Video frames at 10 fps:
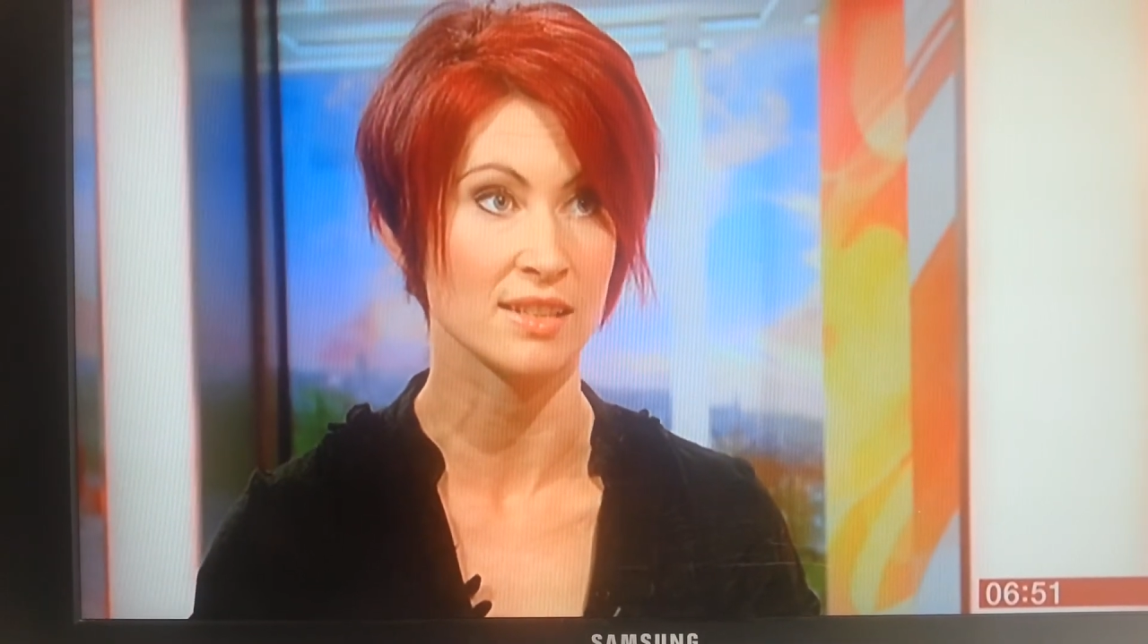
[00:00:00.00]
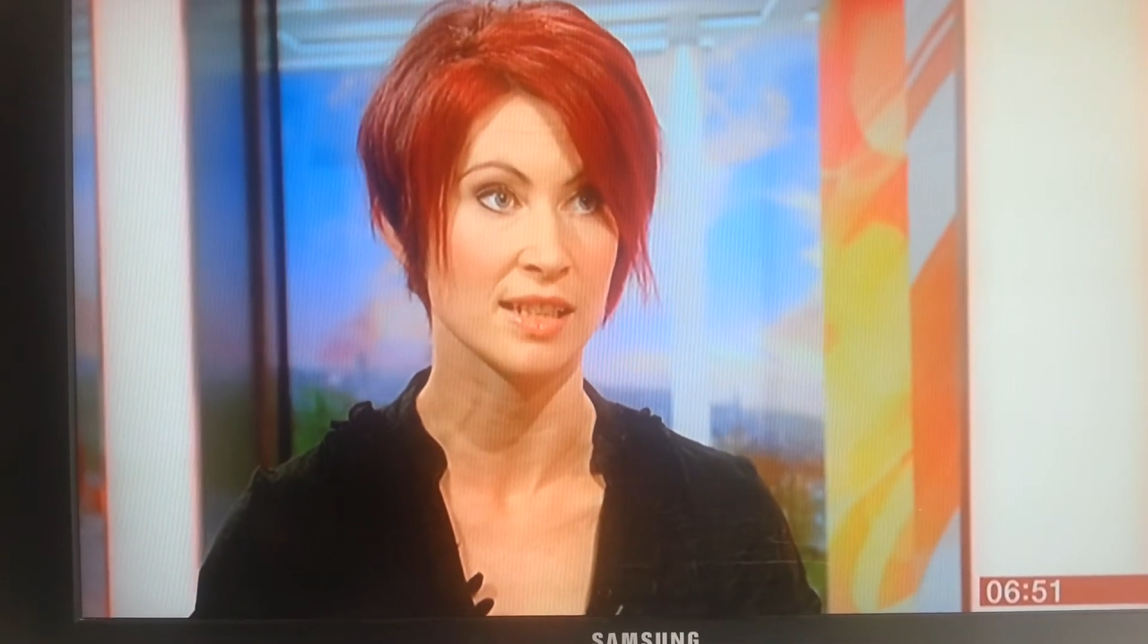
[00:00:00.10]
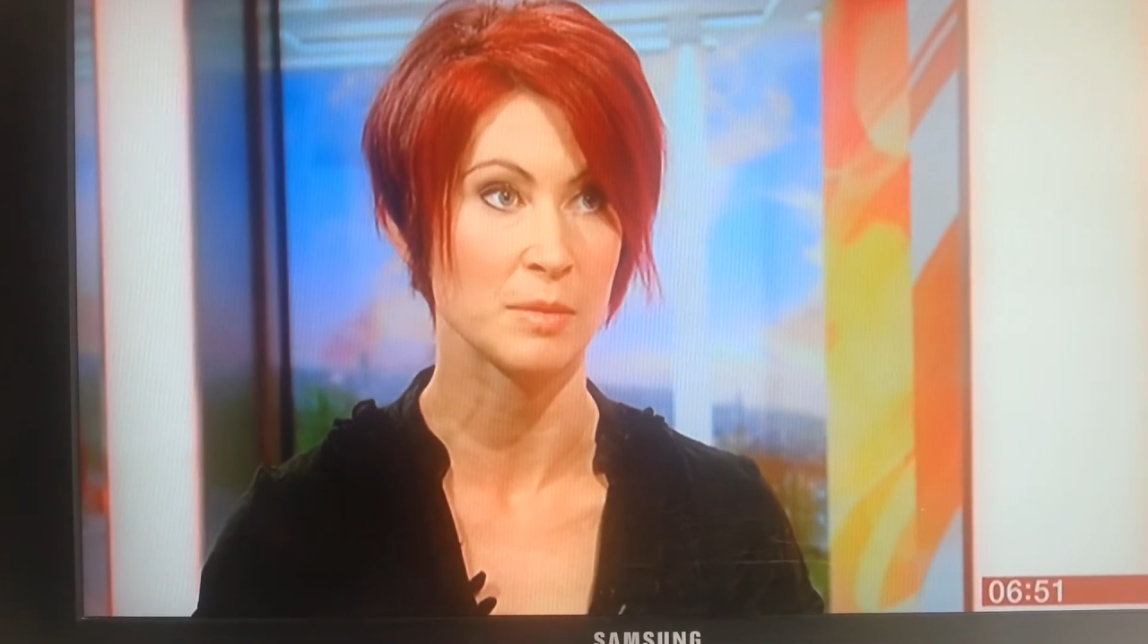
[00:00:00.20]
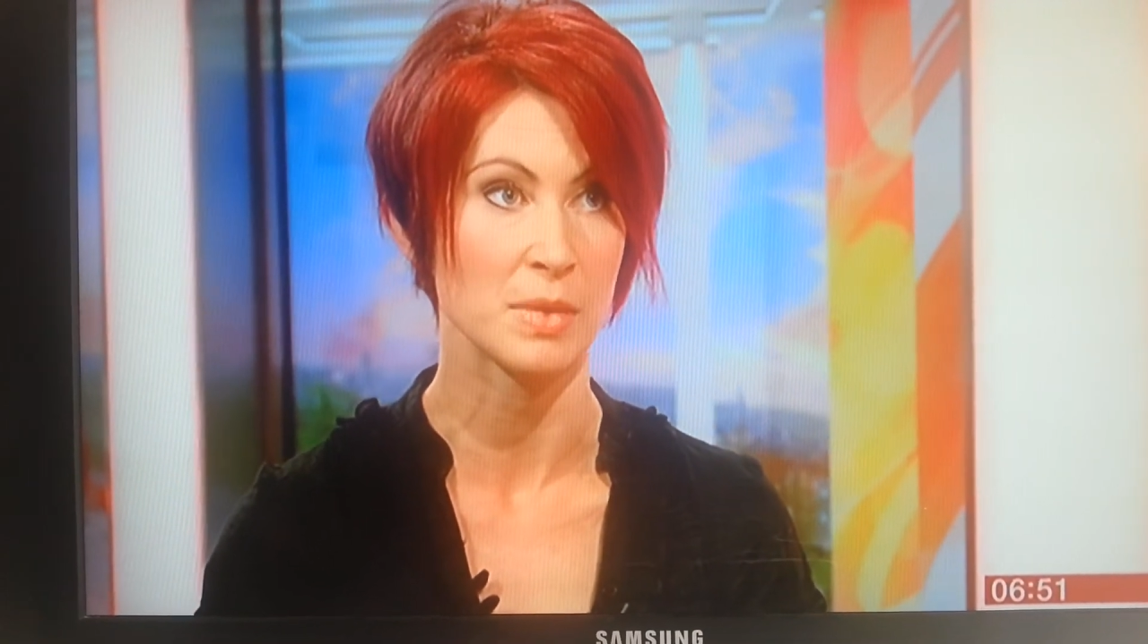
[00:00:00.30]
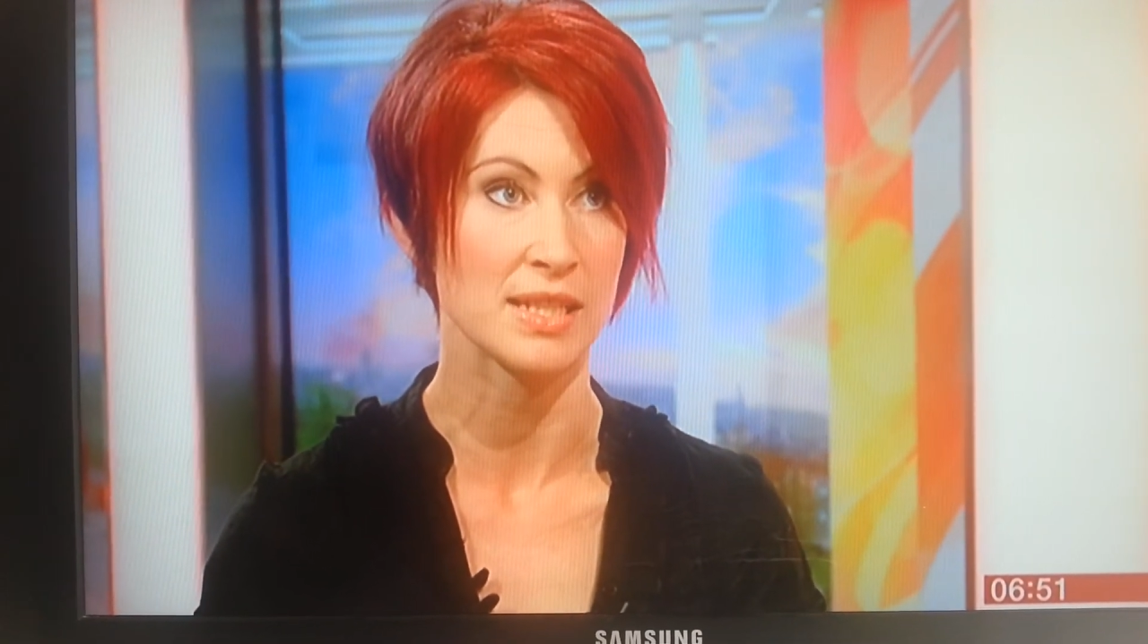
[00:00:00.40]

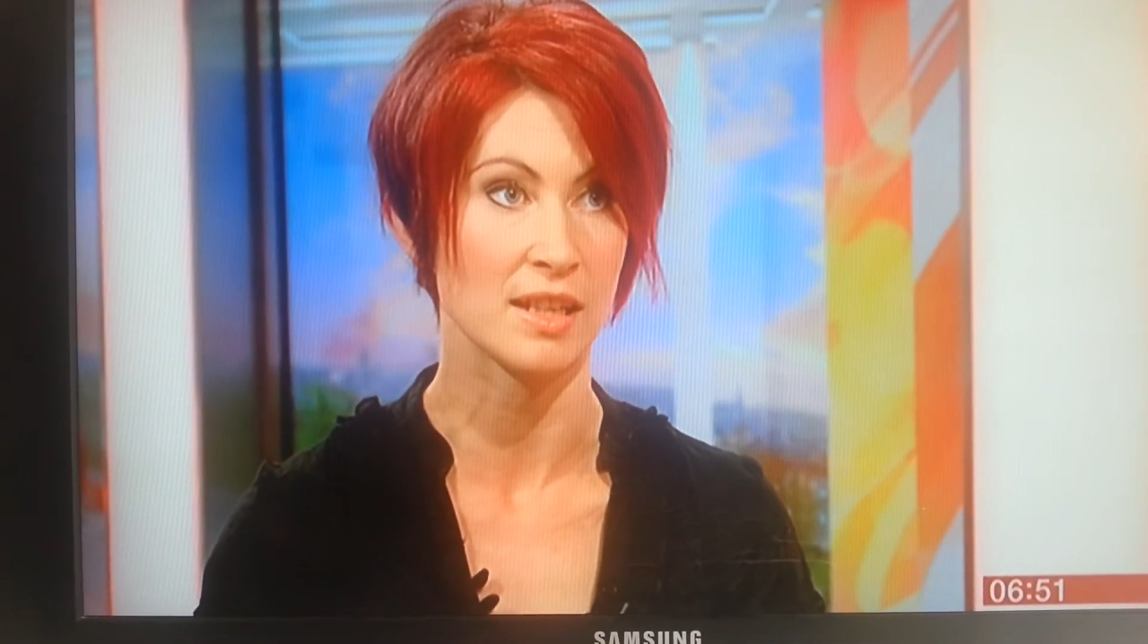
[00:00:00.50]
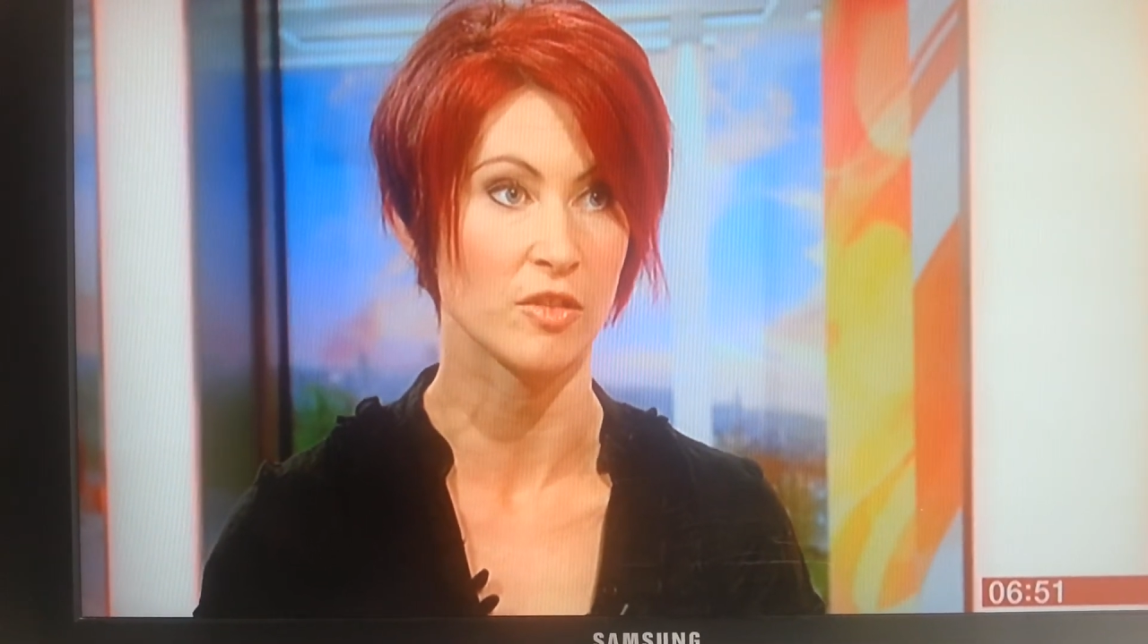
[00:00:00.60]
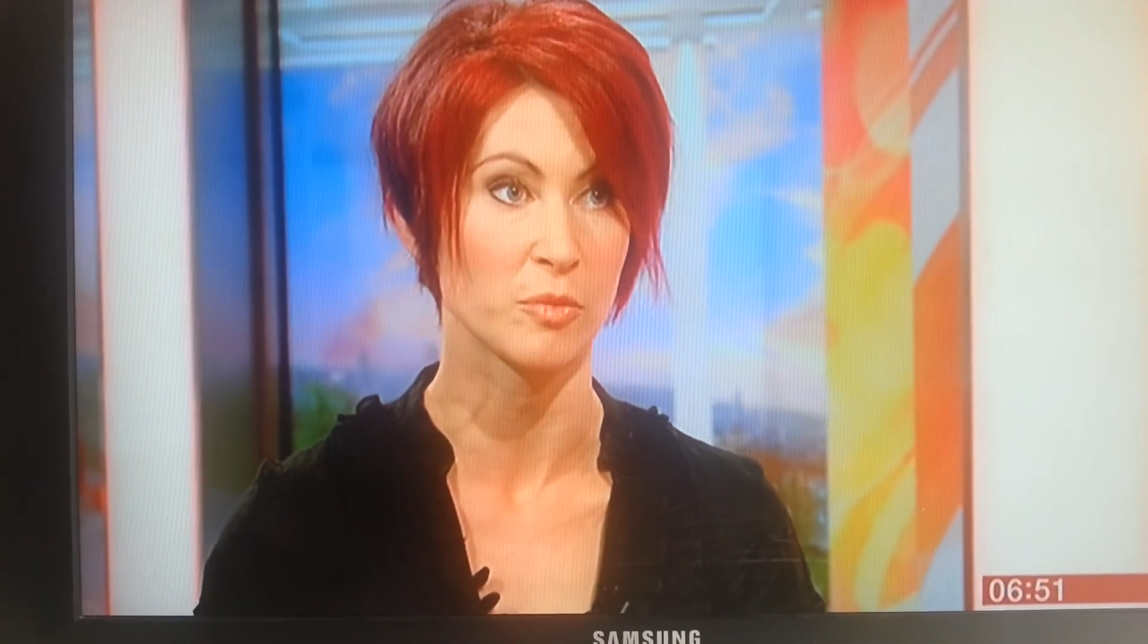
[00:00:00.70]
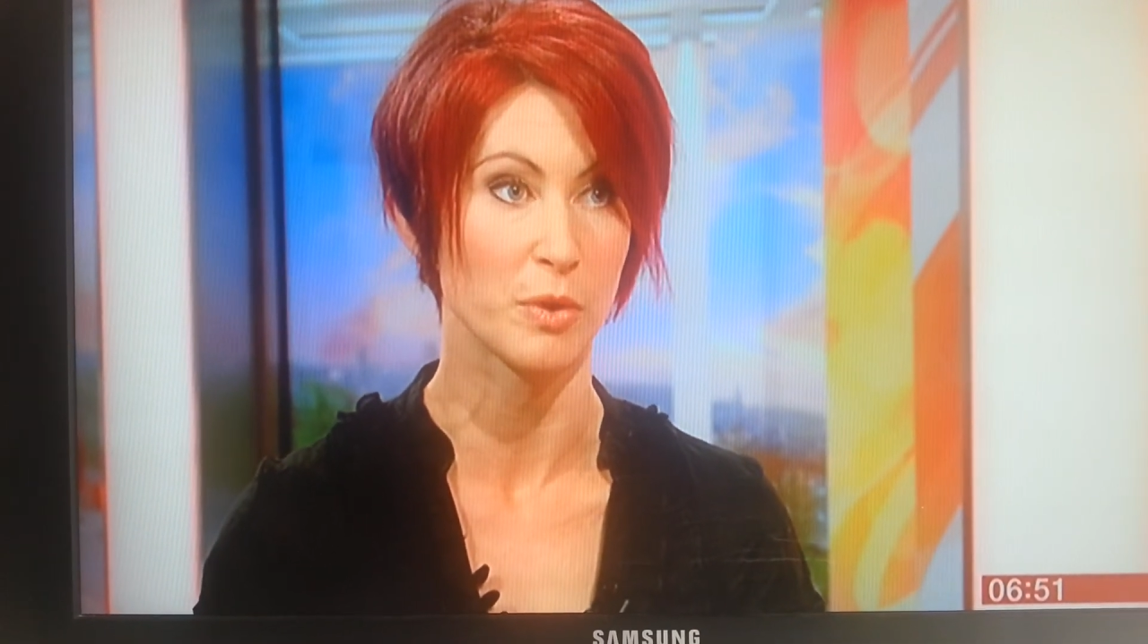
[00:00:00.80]
scheme myself